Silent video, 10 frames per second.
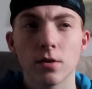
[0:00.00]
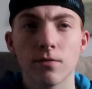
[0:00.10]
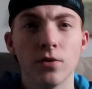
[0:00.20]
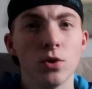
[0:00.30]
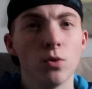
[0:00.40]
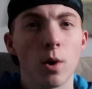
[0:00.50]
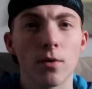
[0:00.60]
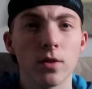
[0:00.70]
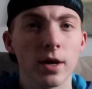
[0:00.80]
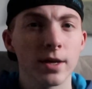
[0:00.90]
view
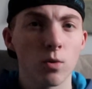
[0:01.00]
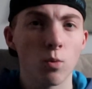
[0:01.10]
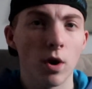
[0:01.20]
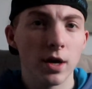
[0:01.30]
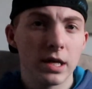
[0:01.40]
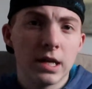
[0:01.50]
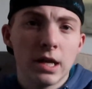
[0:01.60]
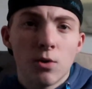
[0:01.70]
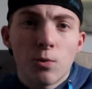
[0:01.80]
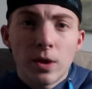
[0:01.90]
of like what
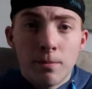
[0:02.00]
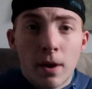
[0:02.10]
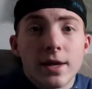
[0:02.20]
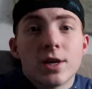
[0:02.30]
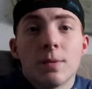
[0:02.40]
we might